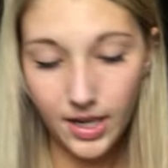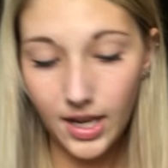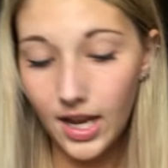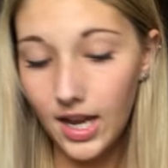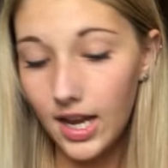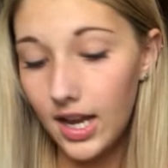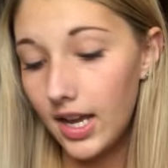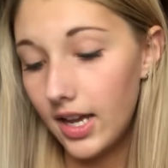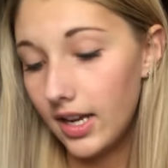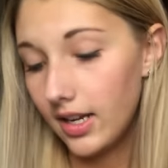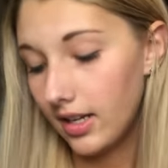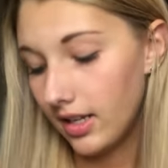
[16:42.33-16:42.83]
I
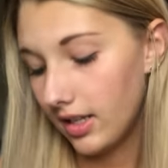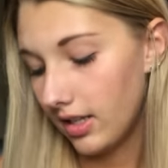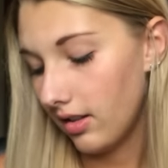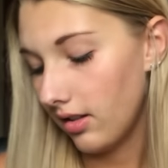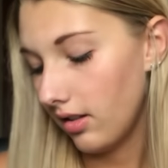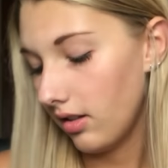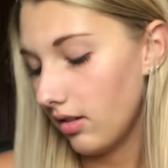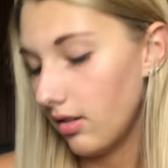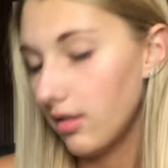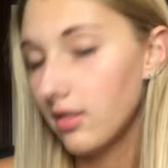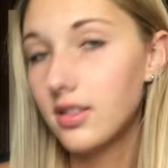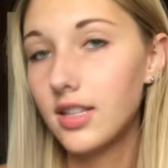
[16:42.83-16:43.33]
got
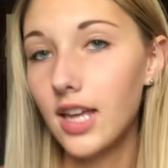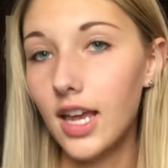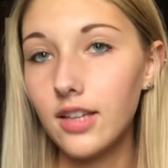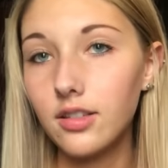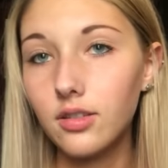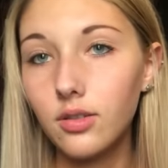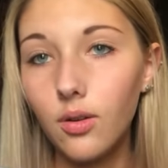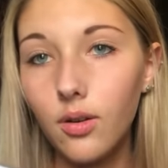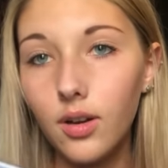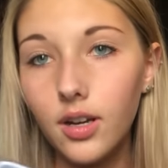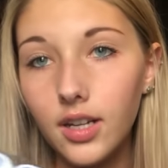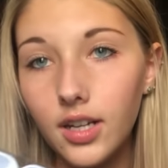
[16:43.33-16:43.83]
little
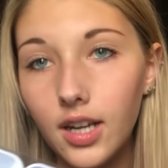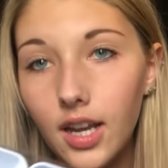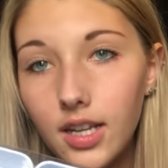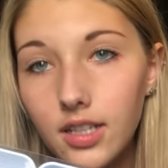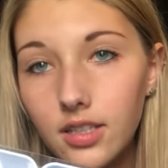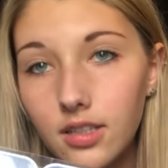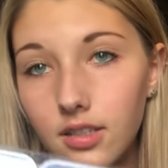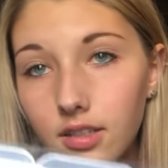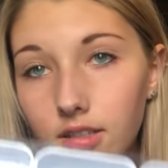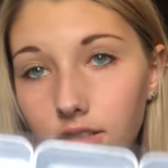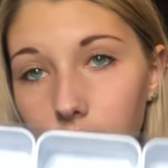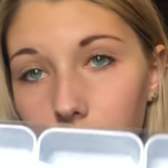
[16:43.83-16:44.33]
desk
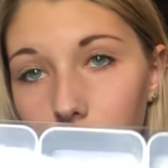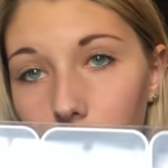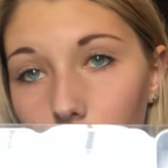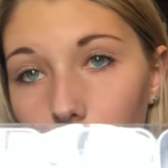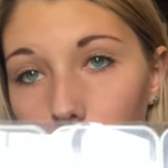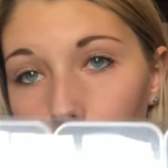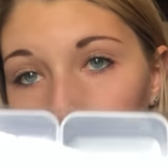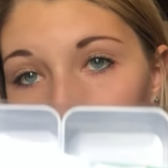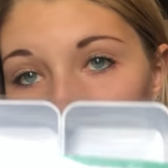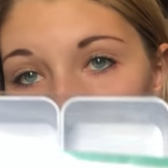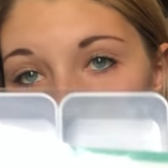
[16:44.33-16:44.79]
organizers to go